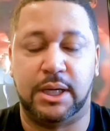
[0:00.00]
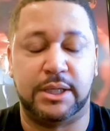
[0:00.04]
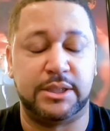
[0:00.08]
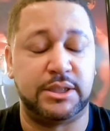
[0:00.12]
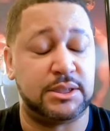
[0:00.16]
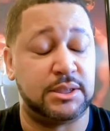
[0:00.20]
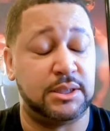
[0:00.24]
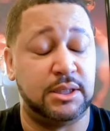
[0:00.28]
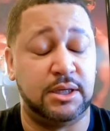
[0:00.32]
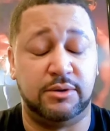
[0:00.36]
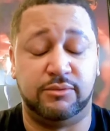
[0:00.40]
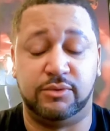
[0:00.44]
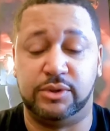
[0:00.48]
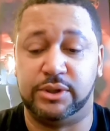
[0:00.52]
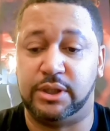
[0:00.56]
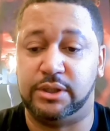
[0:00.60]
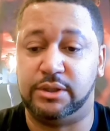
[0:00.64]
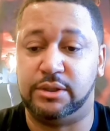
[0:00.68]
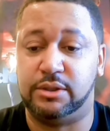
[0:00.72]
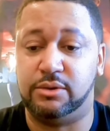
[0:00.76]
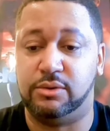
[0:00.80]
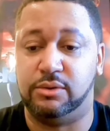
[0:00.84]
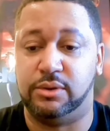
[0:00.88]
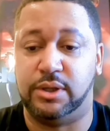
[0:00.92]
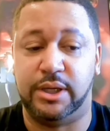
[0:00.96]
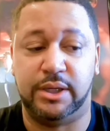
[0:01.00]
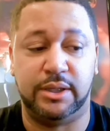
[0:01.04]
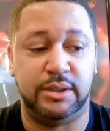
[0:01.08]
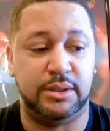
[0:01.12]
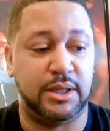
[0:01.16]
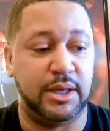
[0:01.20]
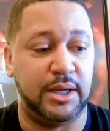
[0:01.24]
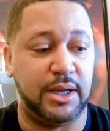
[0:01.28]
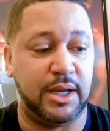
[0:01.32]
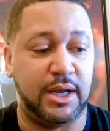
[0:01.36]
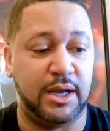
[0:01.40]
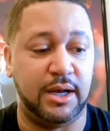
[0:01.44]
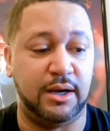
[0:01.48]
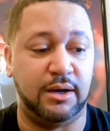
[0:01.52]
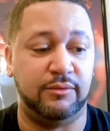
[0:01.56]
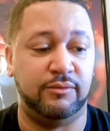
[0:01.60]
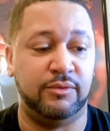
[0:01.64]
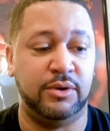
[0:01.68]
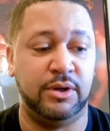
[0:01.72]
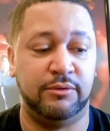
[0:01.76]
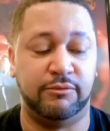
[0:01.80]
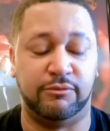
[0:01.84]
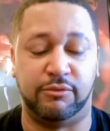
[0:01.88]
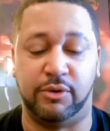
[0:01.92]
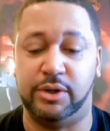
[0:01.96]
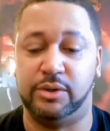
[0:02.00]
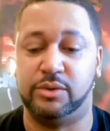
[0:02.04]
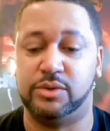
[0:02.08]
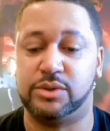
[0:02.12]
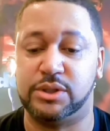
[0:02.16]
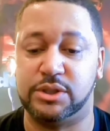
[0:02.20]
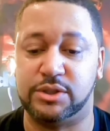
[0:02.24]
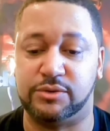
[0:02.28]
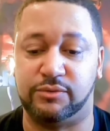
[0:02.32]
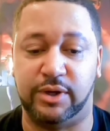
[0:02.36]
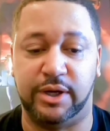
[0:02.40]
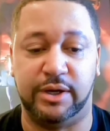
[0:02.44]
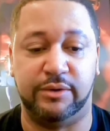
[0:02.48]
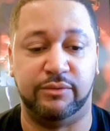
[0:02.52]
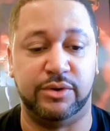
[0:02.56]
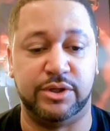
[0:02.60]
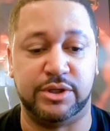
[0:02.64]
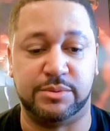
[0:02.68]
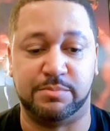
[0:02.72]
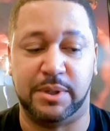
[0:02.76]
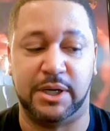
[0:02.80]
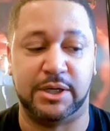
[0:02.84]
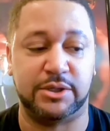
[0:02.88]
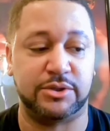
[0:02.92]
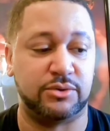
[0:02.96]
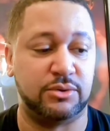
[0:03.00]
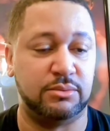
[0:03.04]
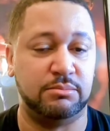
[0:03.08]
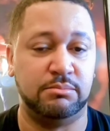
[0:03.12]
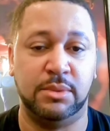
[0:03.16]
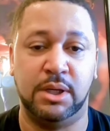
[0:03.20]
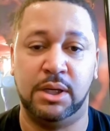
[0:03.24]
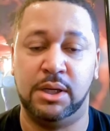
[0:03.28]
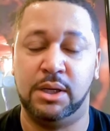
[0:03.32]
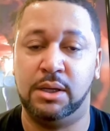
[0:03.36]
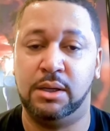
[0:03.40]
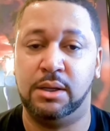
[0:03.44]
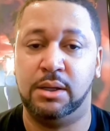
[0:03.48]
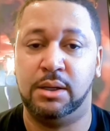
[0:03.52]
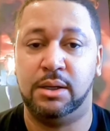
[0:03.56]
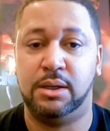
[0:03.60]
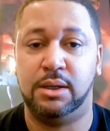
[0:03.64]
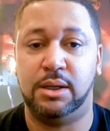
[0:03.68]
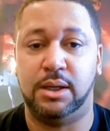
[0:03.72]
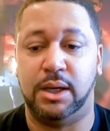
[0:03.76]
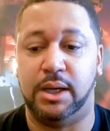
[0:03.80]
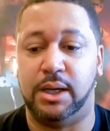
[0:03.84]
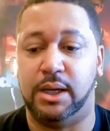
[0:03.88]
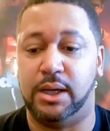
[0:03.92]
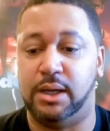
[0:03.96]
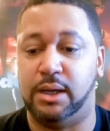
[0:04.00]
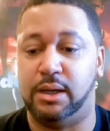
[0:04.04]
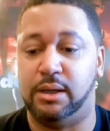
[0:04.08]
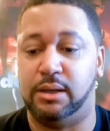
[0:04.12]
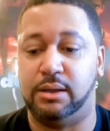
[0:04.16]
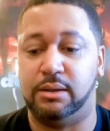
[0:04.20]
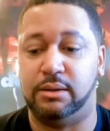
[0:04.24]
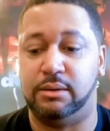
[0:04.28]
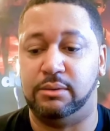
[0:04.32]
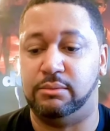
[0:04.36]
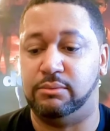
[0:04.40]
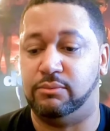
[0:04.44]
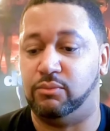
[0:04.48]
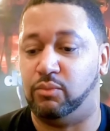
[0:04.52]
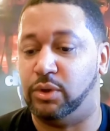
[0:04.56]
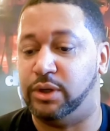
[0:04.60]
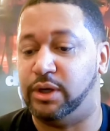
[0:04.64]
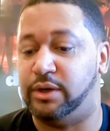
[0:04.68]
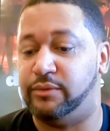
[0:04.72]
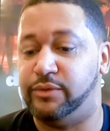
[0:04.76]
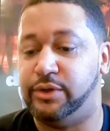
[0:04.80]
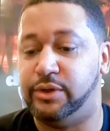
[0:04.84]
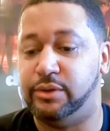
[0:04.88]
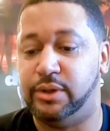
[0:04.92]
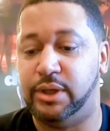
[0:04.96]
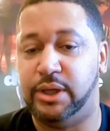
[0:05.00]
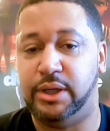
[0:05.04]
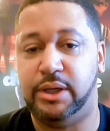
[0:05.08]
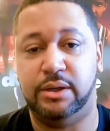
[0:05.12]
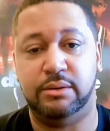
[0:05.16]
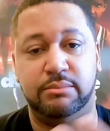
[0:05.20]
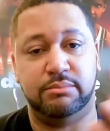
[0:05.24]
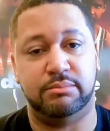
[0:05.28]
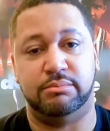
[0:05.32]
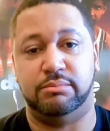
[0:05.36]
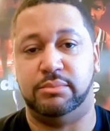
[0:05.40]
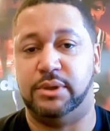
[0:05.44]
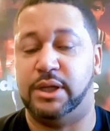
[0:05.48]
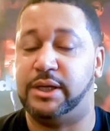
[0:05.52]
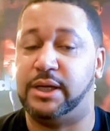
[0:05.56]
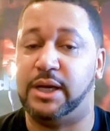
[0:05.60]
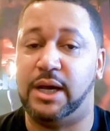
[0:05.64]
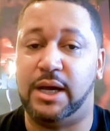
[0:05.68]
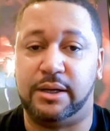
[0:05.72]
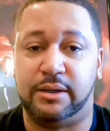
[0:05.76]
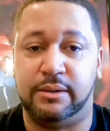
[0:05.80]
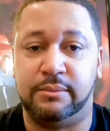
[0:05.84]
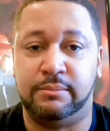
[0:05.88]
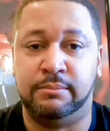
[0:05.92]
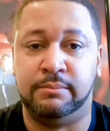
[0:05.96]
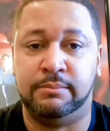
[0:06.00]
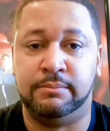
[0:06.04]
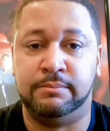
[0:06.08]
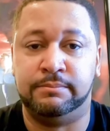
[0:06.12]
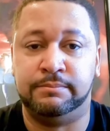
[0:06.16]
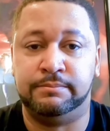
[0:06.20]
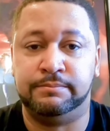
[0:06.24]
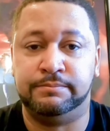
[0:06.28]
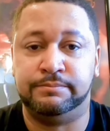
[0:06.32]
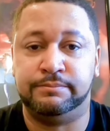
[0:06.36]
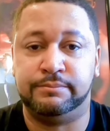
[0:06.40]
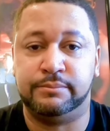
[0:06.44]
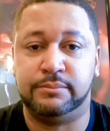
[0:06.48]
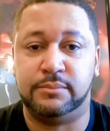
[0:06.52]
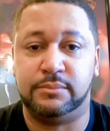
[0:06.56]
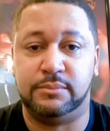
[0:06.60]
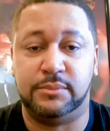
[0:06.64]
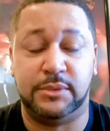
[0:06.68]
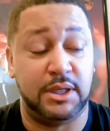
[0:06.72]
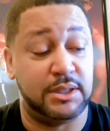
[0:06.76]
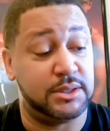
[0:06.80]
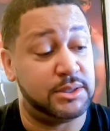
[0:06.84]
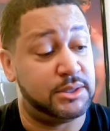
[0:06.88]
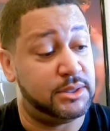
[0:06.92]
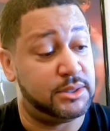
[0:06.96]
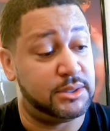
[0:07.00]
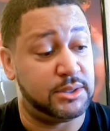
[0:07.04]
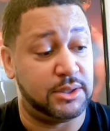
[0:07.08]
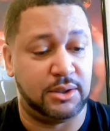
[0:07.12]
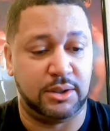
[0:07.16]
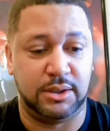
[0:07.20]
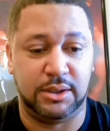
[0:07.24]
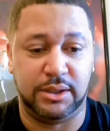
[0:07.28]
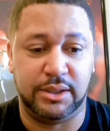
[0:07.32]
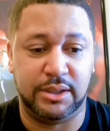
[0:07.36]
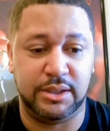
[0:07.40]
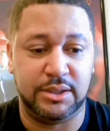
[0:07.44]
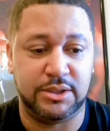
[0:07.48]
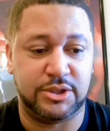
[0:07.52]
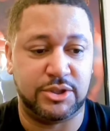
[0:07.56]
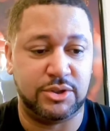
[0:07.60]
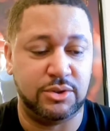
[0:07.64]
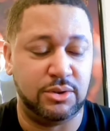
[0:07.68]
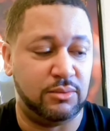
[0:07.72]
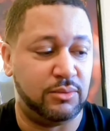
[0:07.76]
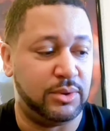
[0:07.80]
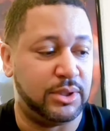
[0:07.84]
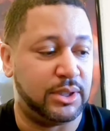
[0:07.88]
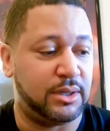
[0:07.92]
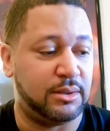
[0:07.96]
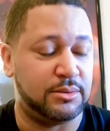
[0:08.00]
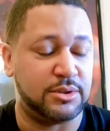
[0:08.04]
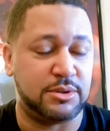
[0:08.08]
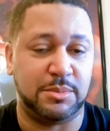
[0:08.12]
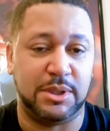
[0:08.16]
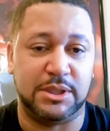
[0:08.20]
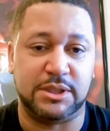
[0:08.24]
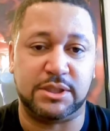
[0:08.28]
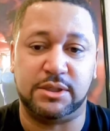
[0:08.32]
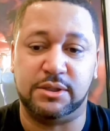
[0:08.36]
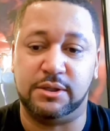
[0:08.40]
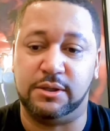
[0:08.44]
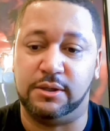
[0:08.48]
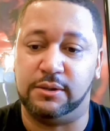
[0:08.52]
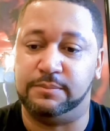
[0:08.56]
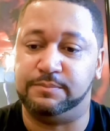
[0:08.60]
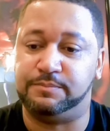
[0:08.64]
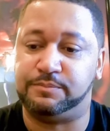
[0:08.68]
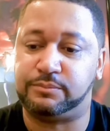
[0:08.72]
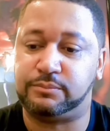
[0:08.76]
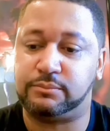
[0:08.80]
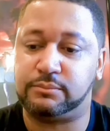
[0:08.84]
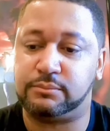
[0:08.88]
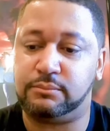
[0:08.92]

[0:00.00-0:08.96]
I just love what they do. They, they have fragrances for every spectrum and whatever you need, they got it. That's just all it is to it when it comes to Mancera.